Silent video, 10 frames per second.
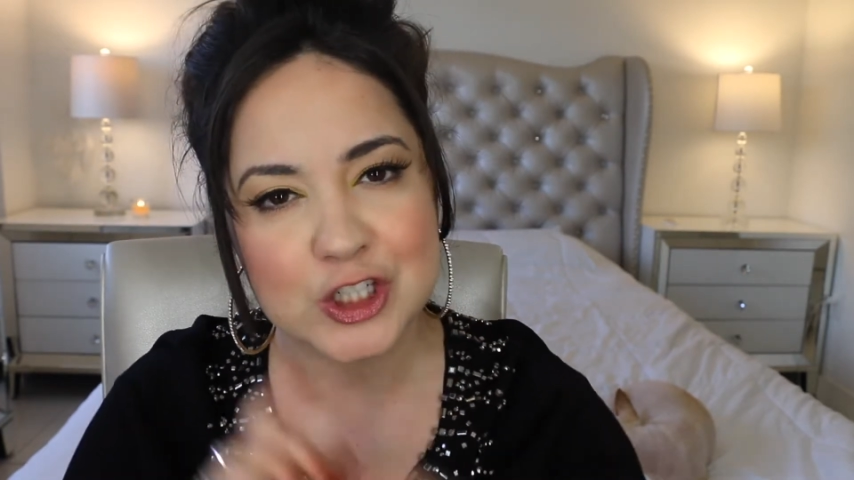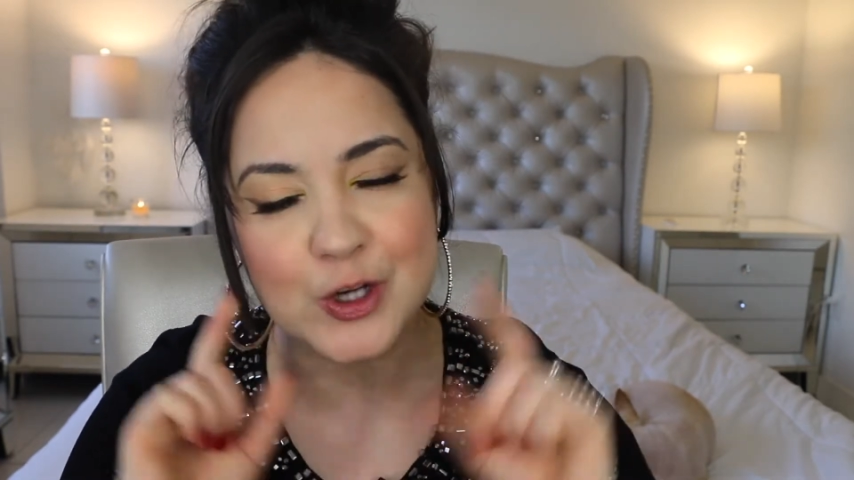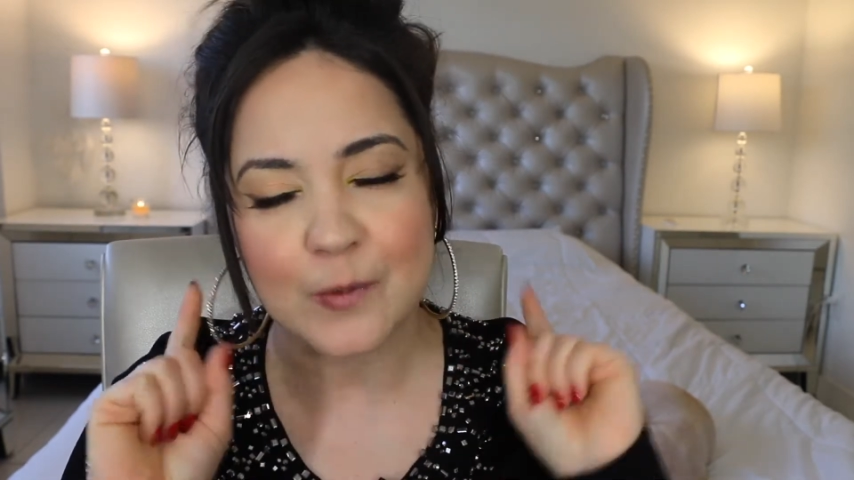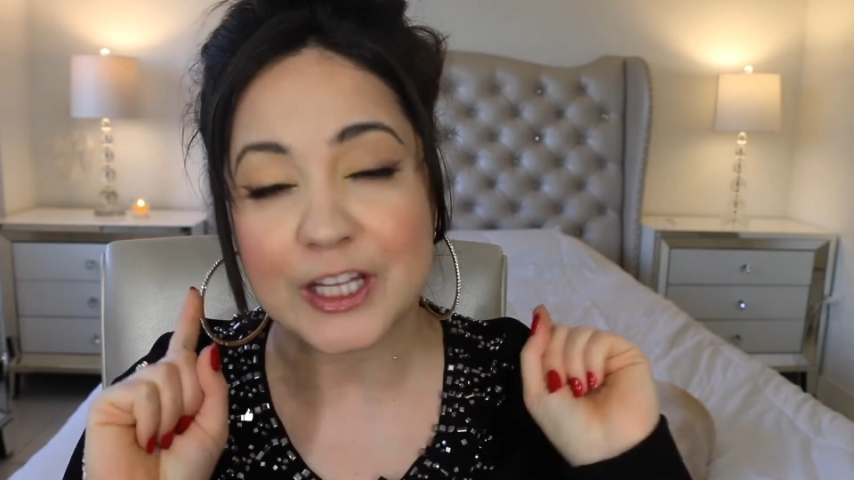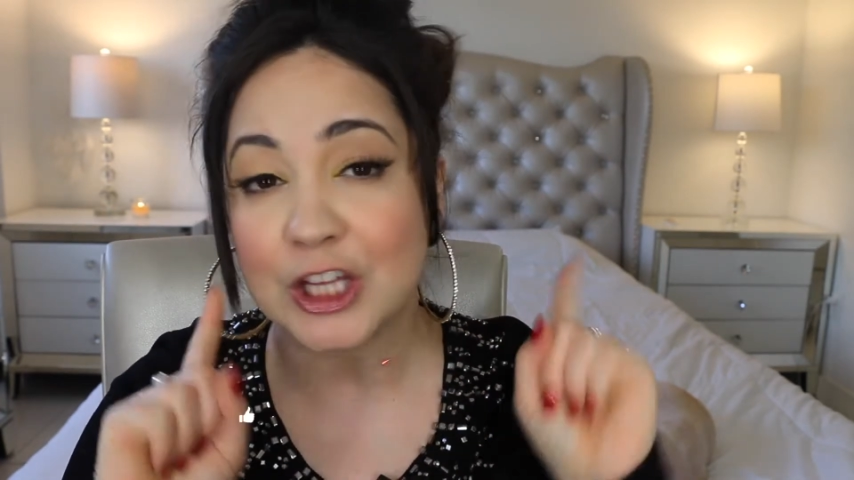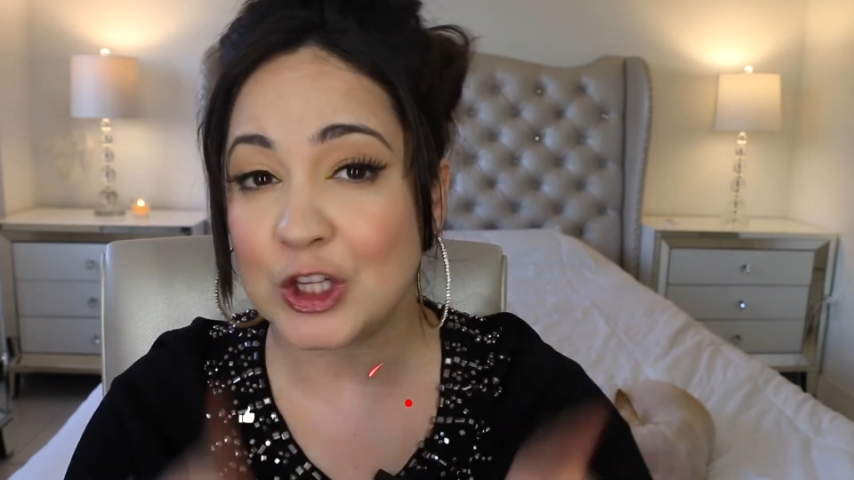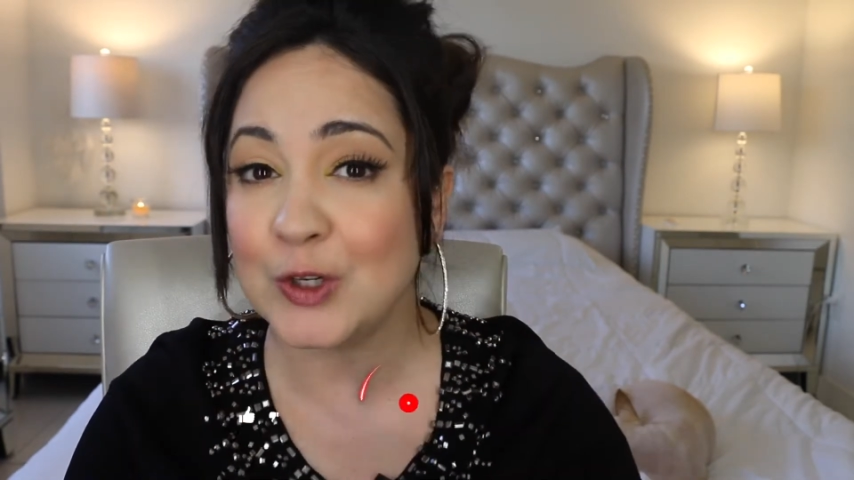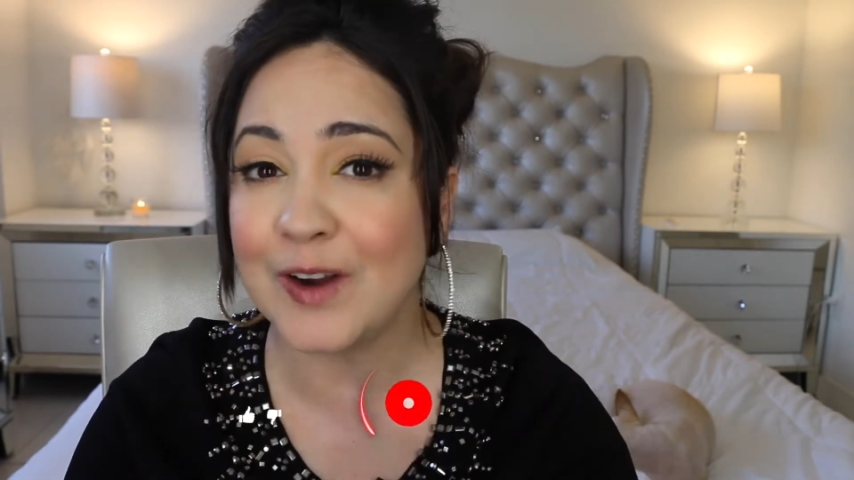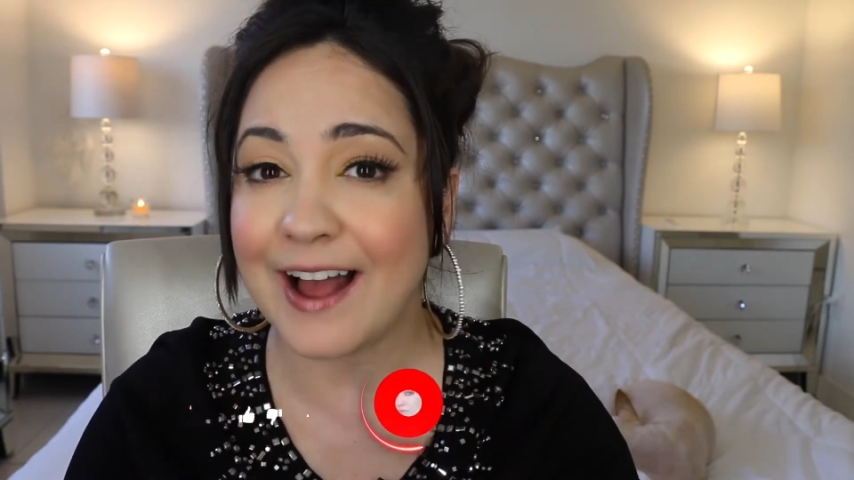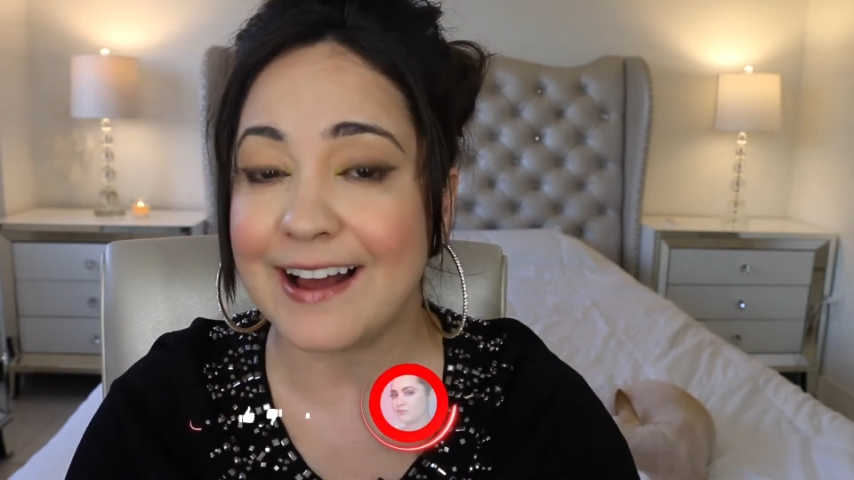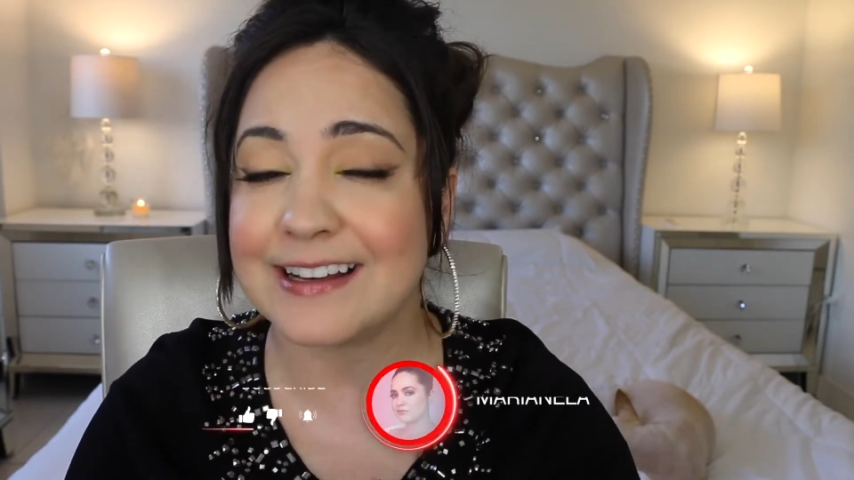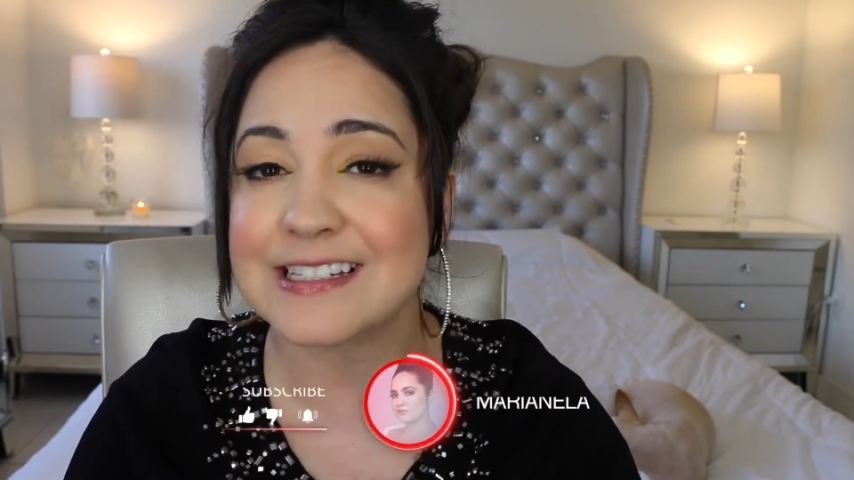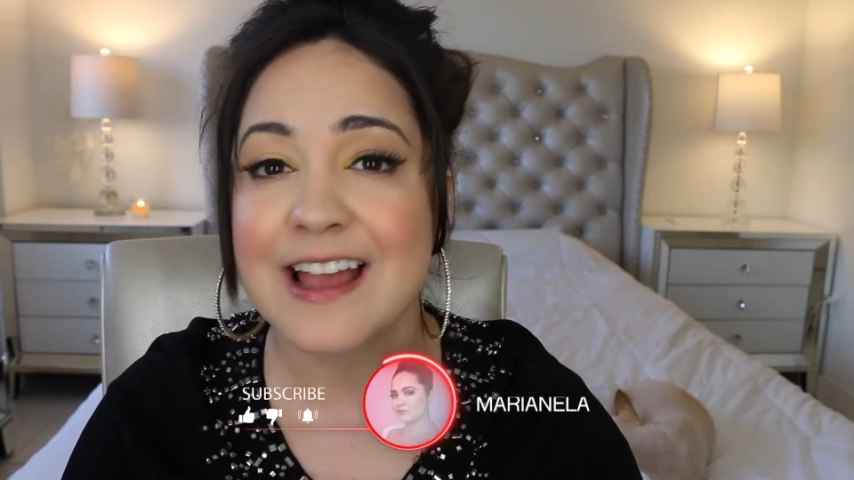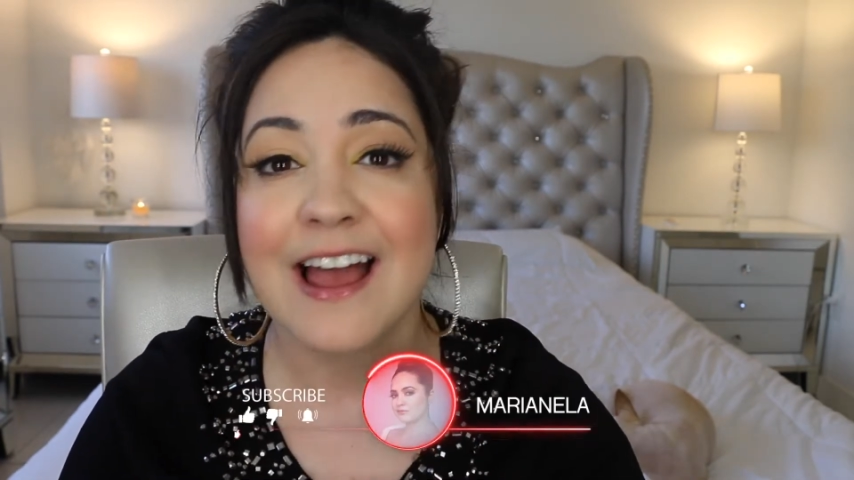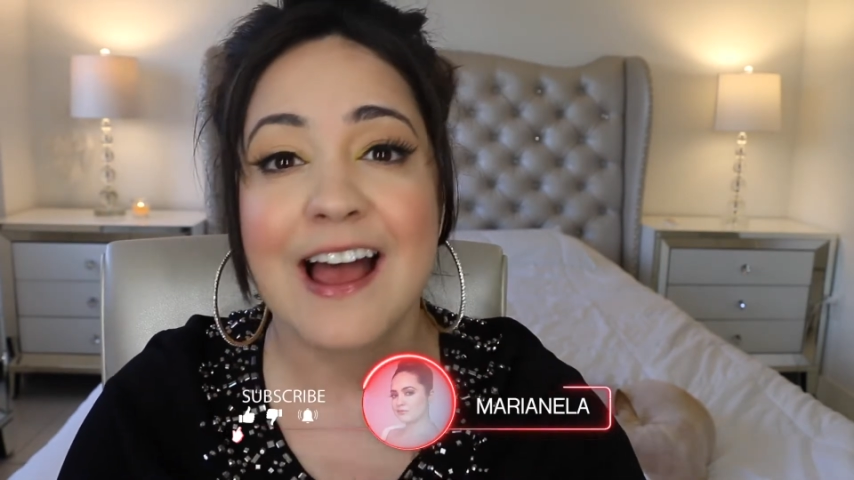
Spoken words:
showing you guys